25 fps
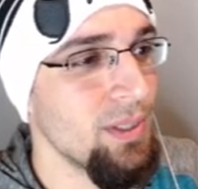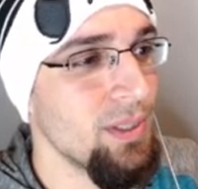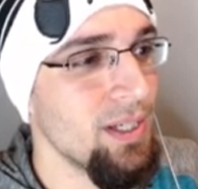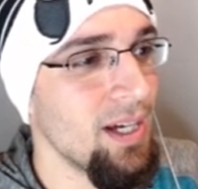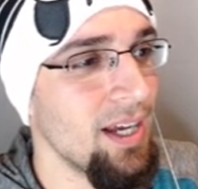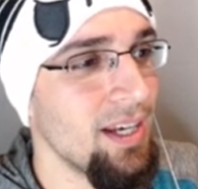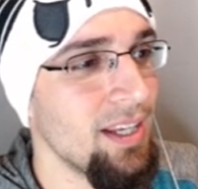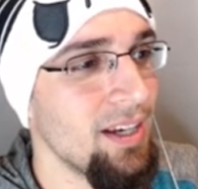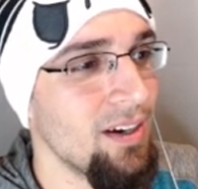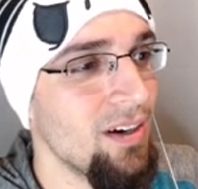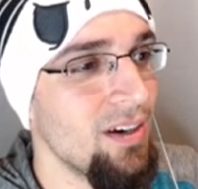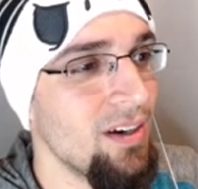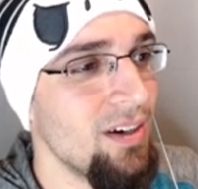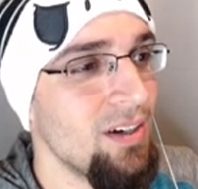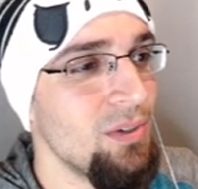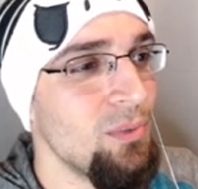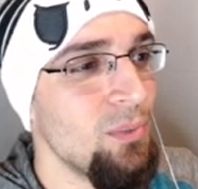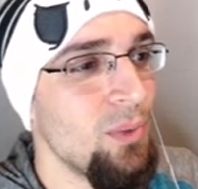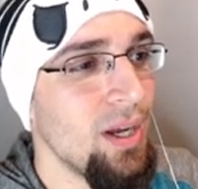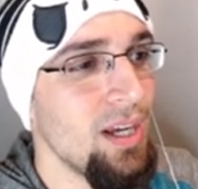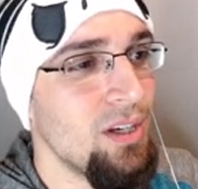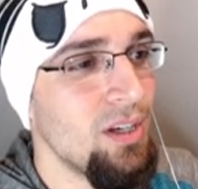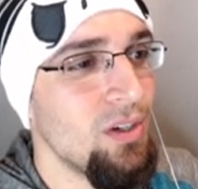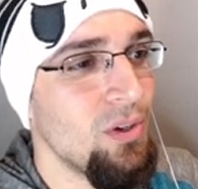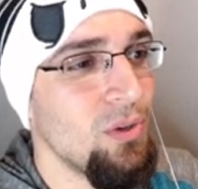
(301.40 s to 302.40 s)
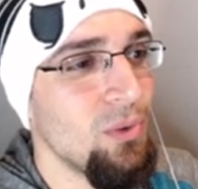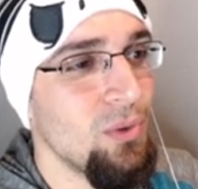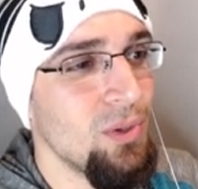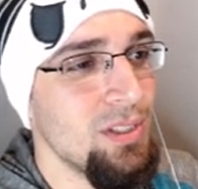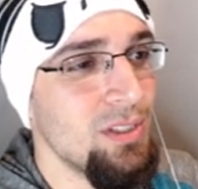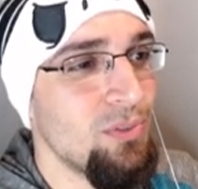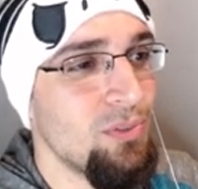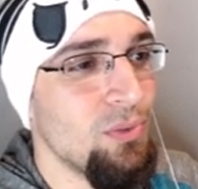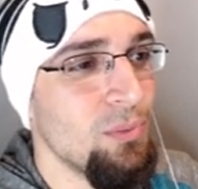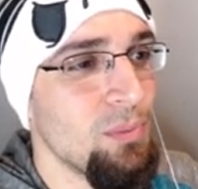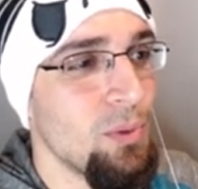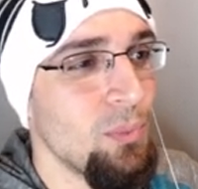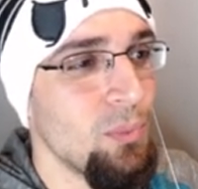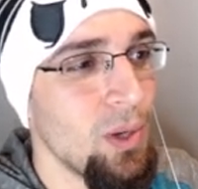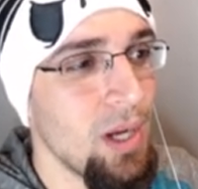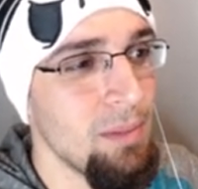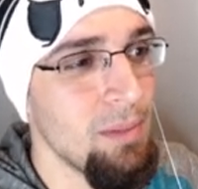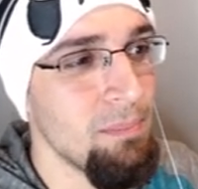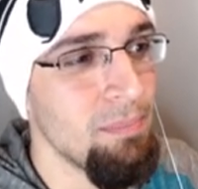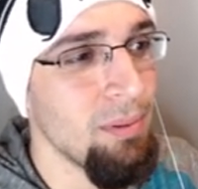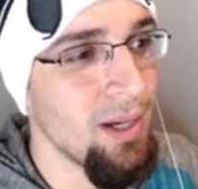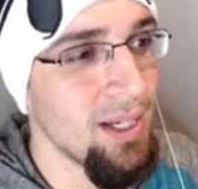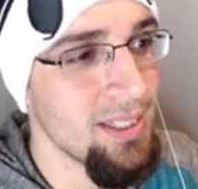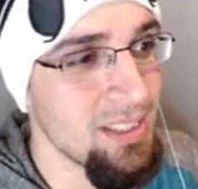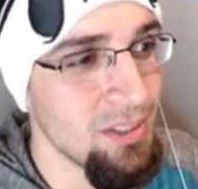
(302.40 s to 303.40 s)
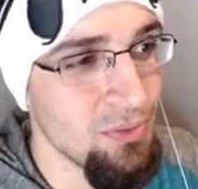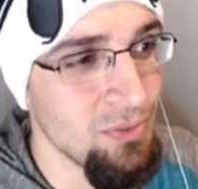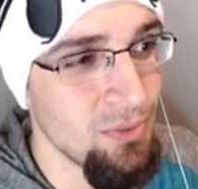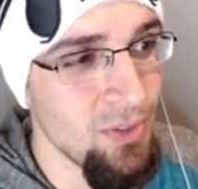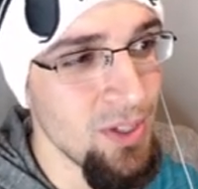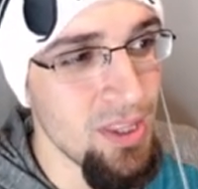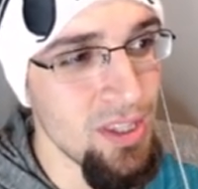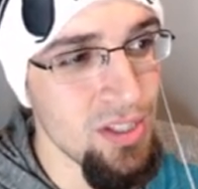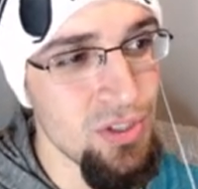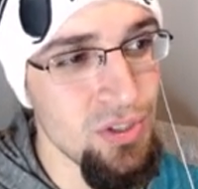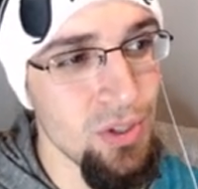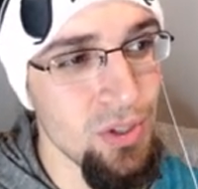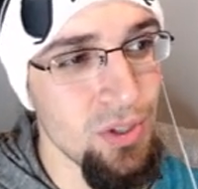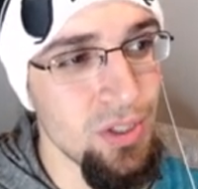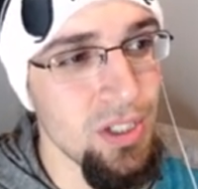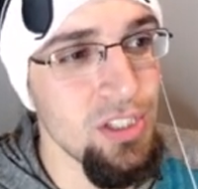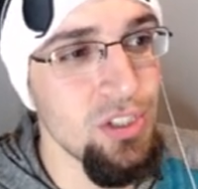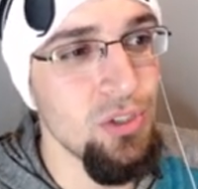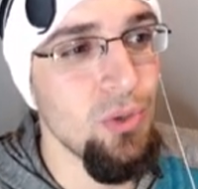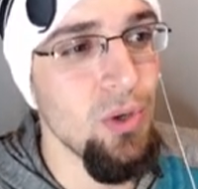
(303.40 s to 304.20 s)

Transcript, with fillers: we got here. Earn raid coins from the raid boss. Defeat the circus